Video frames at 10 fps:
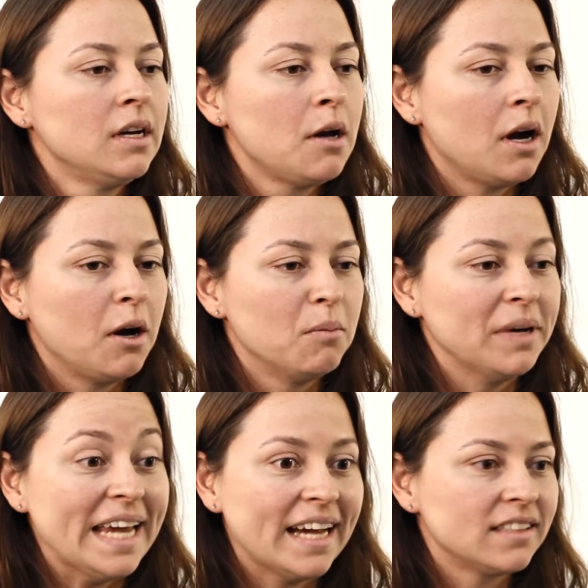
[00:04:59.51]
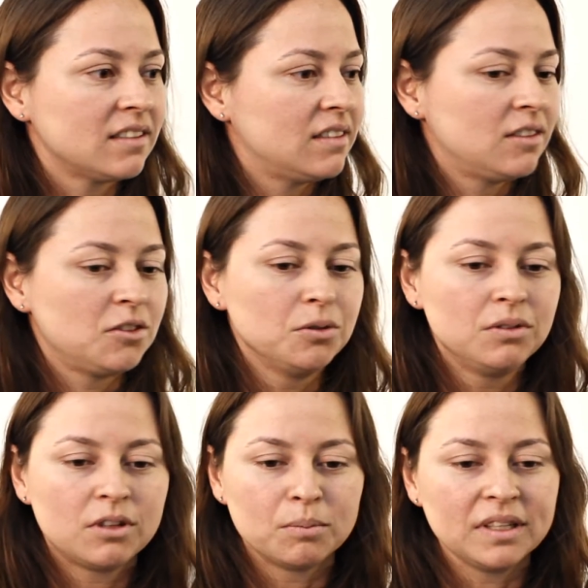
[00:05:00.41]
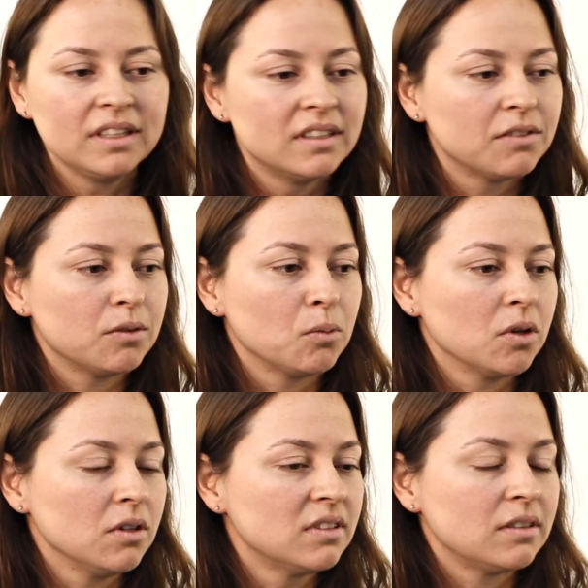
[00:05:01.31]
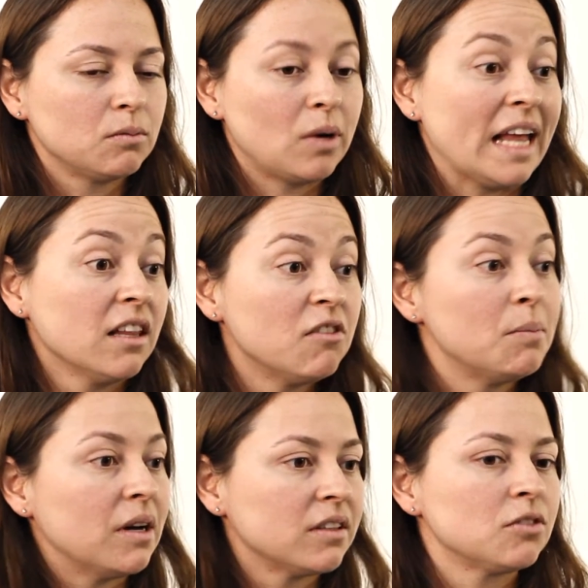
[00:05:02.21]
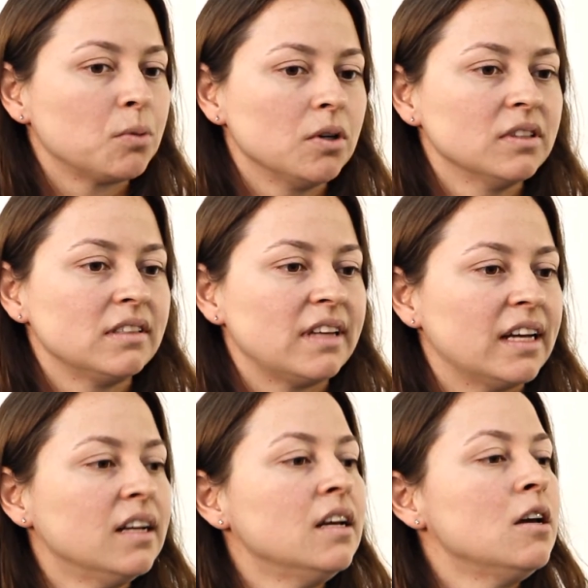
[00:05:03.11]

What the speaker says: But yeah, it's two completely different worlds, and what I love about this world is that